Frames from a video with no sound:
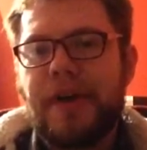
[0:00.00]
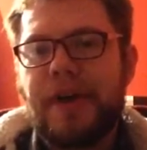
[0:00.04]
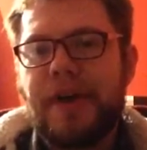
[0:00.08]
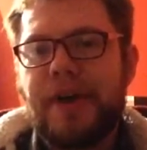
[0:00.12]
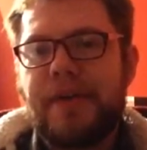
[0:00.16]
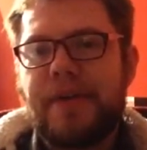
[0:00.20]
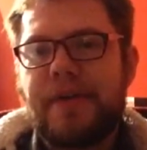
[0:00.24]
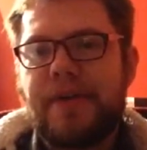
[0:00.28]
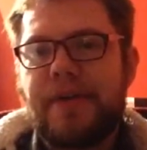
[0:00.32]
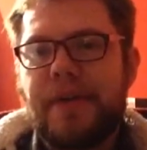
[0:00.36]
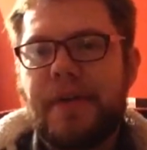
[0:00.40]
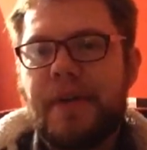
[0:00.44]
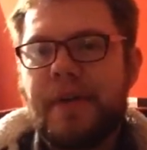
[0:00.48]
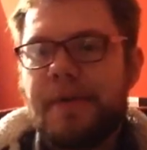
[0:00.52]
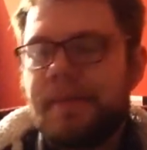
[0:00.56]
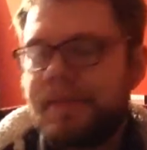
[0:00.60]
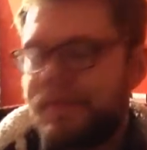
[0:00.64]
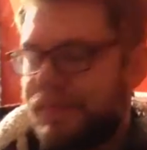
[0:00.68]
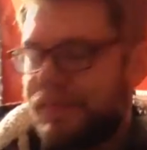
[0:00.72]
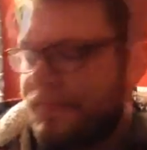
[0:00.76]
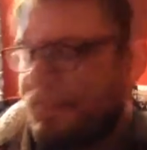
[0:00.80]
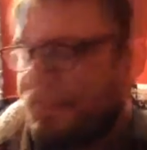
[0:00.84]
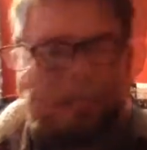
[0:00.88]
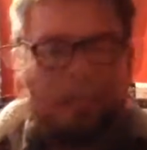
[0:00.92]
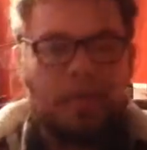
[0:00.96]
And
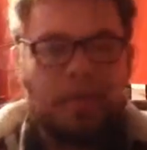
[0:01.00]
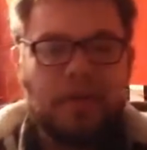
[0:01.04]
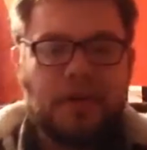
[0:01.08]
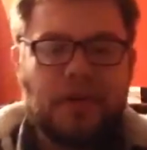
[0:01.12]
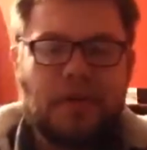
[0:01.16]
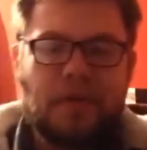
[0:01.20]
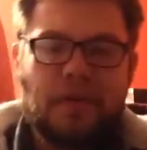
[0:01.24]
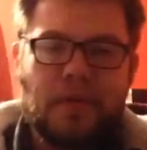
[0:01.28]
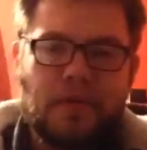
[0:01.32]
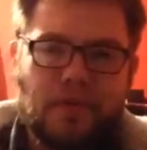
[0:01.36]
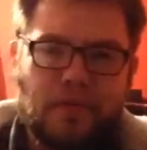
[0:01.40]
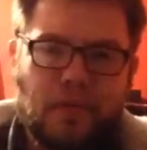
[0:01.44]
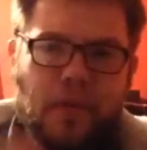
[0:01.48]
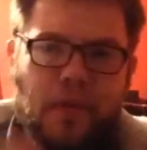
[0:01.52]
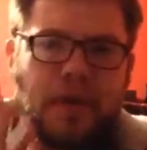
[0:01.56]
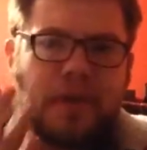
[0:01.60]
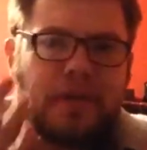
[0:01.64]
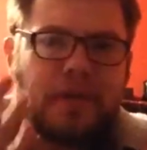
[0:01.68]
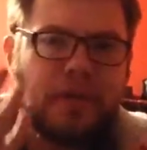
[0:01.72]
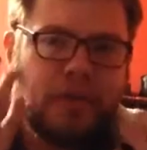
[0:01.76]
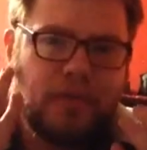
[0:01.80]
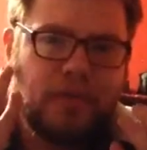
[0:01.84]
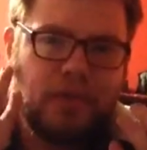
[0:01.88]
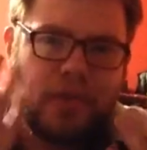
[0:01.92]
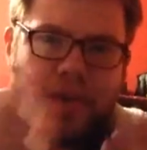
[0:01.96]
one of the one
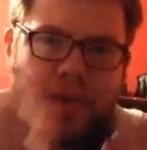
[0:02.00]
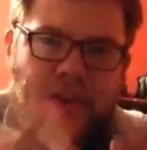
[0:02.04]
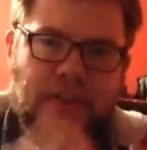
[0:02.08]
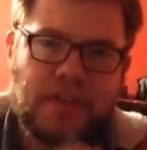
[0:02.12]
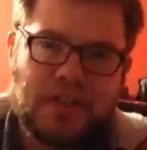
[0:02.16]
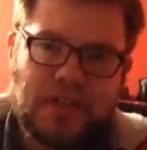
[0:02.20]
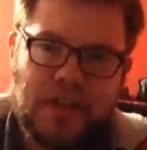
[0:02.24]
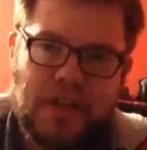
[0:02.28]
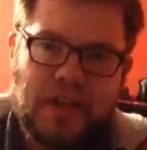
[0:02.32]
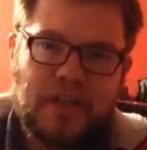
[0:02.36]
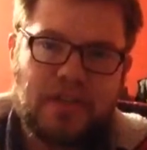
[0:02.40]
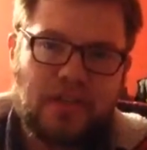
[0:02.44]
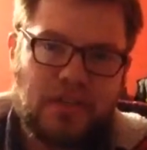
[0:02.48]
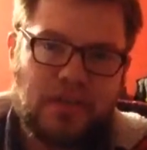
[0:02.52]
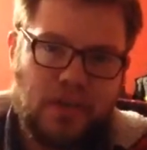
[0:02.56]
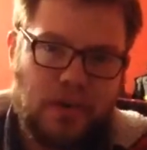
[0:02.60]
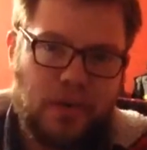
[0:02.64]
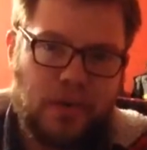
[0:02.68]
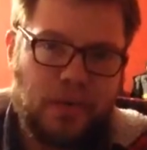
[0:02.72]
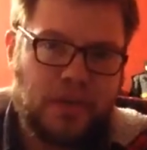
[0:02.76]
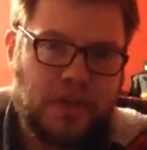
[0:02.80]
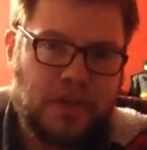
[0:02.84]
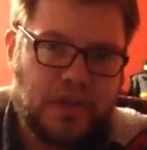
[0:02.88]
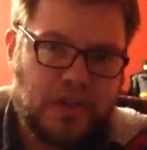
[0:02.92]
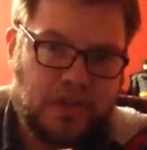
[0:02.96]
of the first things I
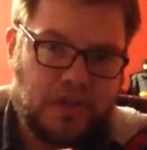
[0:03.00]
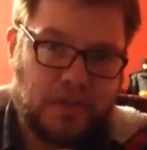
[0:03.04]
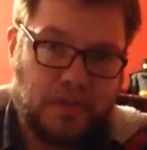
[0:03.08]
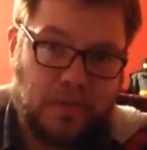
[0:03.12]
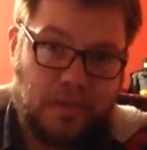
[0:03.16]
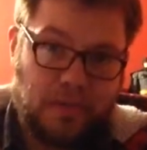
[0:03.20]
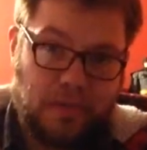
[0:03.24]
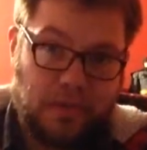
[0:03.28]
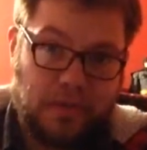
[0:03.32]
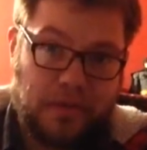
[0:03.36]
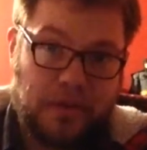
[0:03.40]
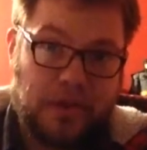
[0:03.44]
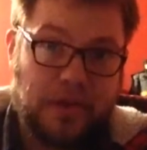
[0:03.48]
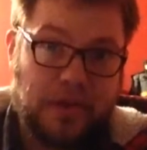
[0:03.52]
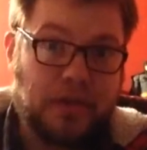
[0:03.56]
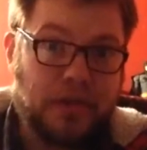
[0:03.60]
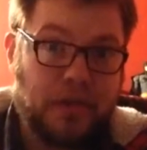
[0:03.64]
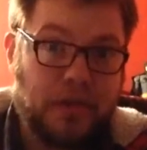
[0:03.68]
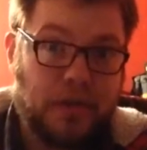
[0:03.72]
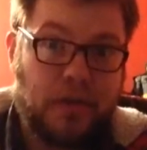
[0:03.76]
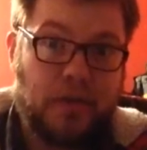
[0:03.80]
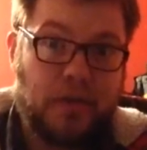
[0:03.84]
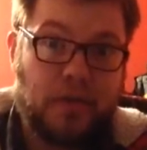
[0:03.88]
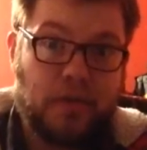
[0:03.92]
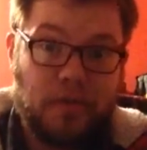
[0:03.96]
noticed that's
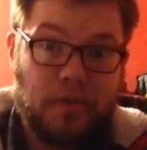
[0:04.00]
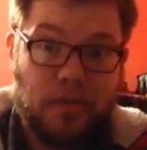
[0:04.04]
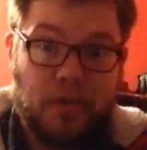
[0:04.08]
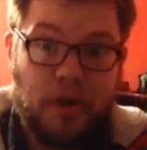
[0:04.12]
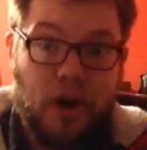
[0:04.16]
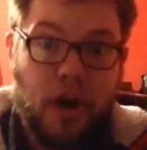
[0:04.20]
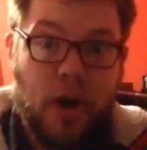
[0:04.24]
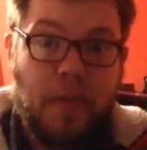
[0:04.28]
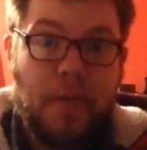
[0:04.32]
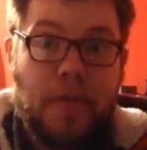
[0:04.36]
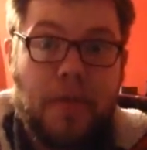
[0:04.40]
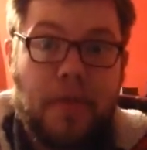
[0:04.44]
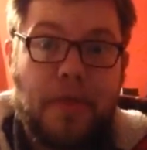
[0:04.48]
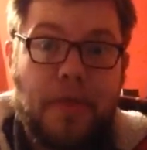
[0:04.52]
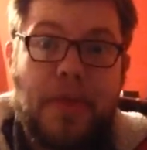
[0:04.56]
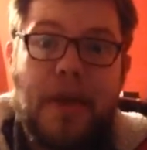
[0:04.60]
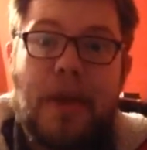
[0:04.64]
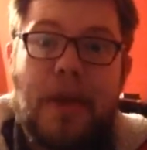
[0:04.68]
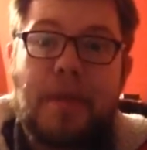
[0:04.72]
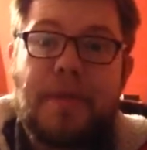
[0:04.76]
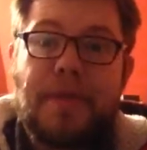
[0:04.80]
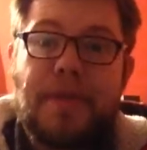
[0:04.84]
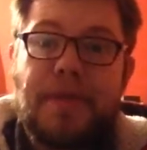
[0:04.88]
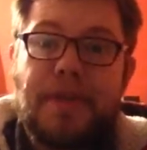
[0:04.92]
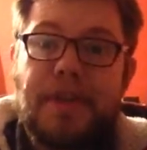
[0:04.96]
a common
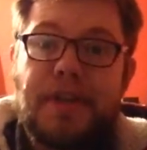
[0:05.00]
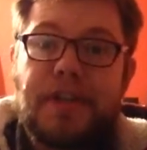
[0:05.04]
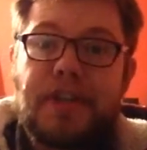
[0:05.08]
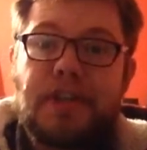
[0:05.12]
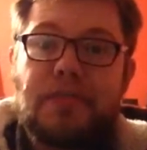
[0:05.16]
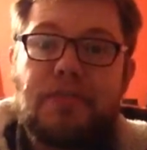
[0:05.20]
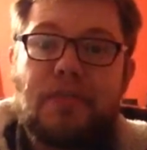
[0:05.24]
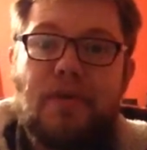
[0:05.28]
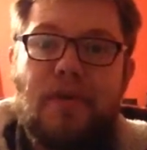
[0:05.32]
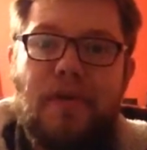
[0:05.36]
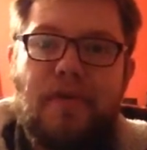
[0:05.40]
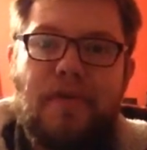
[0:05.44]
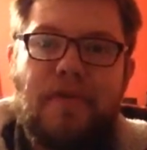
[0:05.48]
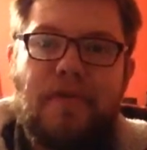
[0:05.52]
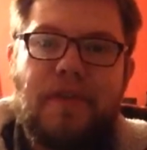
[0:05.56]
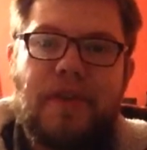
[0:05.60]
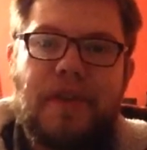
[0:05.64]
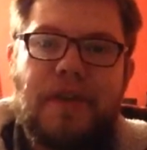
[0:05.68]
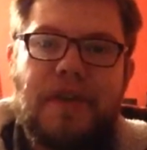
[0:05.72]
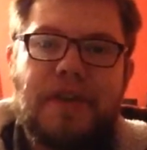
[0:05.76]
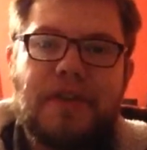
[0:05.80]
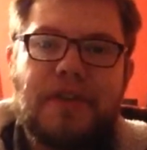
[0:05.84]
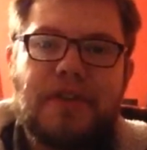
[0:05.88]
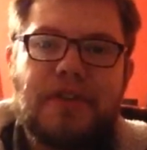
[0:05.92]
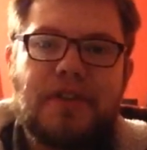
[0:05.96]
theme in this
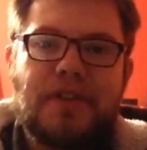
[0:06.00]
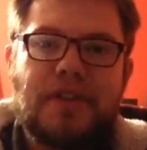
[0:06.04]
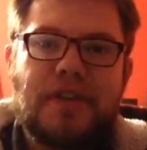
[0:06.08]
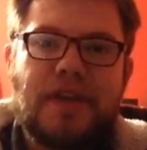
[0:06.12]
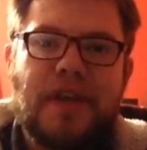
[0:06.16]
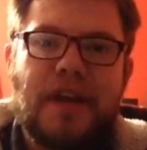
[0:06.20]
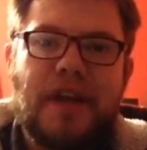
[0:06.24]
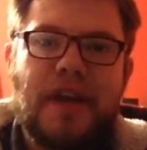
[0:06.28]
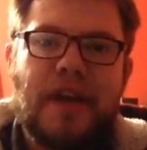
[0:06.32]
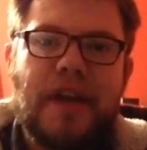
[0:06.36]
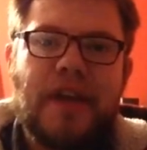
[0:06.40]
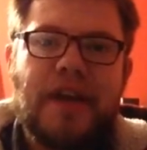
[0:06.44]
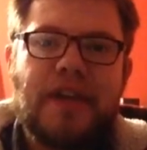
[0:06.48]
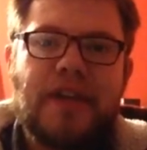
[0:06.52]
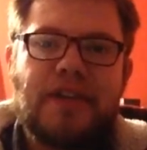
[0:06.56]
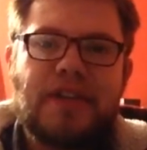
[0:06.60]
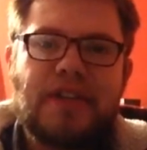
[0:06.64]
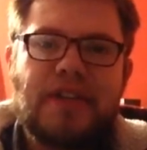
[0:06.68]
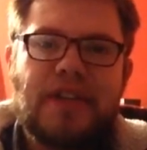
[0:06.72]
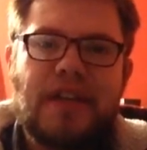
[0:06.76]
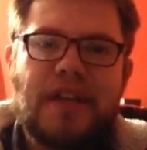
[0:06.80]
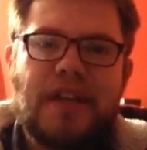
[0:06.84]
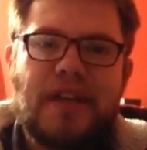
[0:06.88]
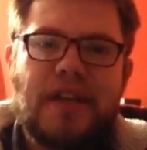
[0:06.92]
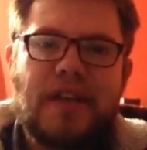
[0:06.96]
movie is is
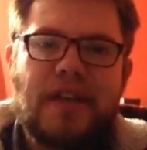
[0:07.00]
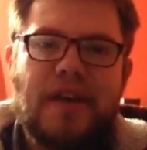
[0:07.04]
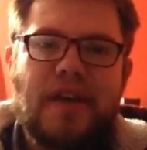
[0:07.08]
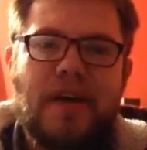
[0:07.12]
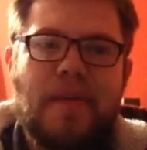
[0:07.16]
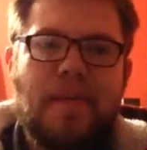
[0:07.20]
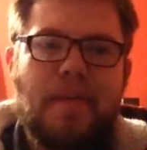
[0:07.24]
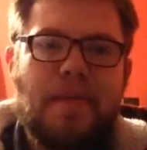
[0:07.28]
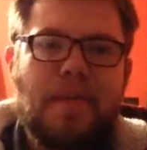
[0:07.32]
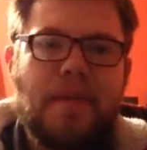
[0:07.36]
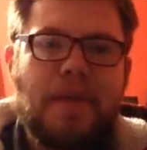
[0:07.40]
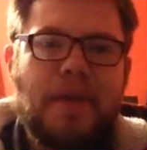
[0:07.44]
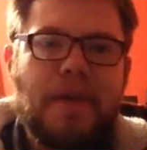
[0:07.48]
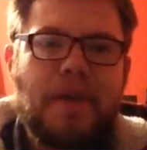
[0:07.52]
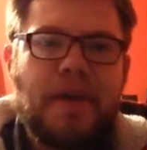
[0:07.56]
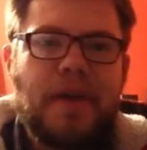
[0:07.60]
the um,